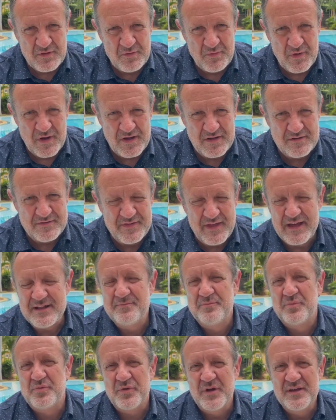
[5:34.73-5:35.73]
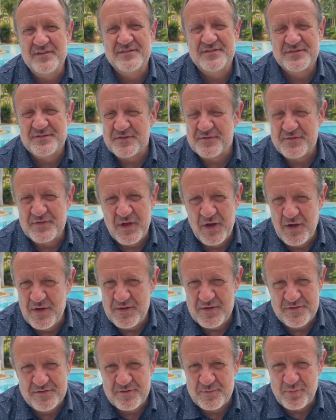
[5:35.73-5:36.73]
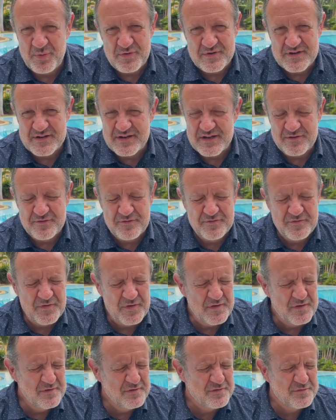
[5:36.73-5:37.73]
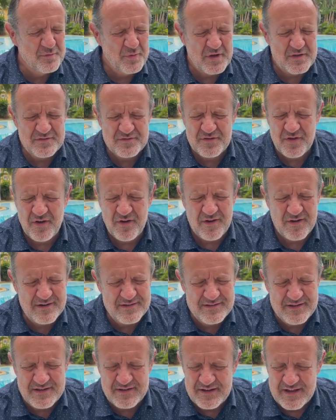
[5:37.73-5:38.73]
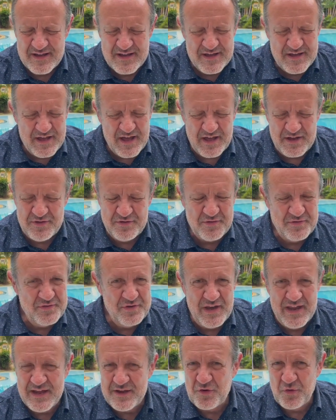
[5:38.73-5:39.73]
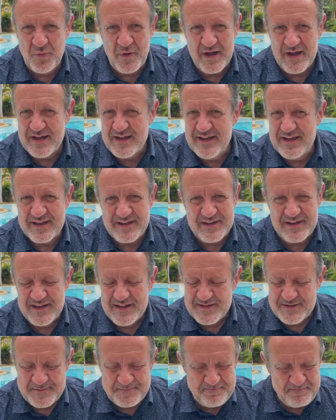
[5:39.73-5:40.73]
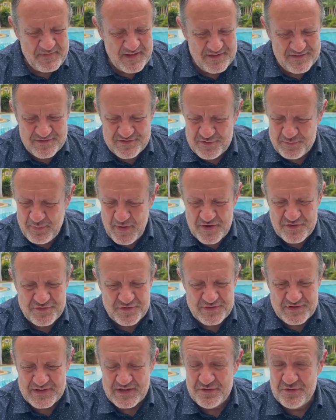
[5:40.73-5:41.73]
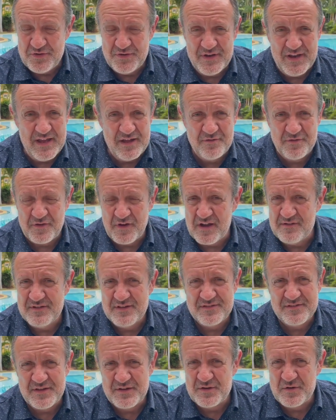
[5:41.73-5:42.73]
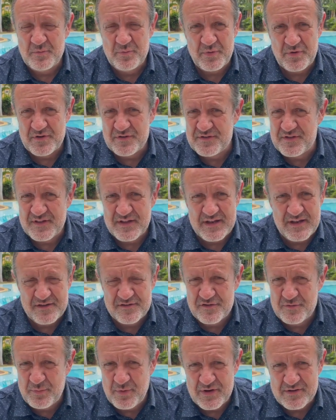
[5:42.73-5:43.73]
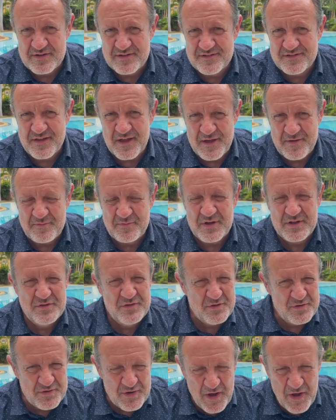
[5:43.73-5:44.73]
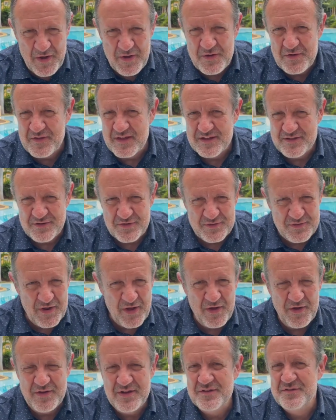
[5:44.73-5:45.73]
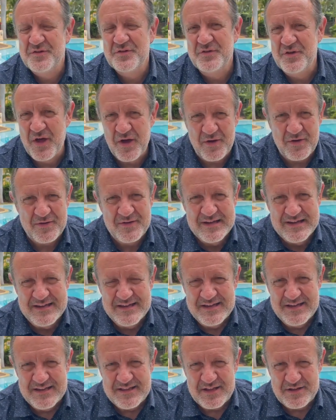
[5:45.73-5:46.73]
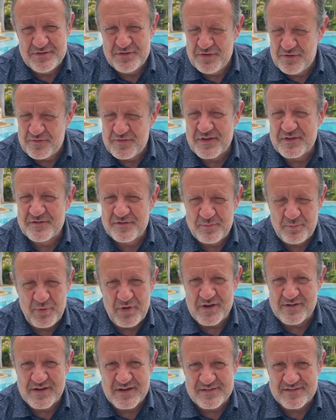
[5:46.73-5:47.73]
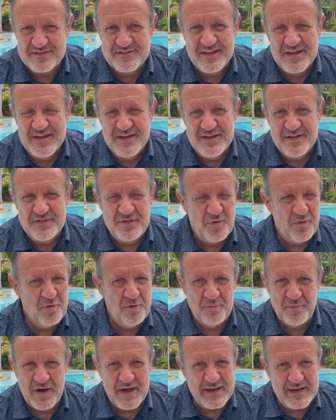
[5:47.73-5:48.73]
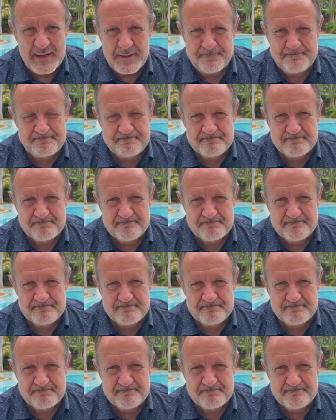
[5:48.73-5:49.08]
All that presence of the Holy Spirit that fills one's heart in a unique way, and it's special and unique for every single person that experiences him. But you know that you know that you know that you've experienced the Almighty.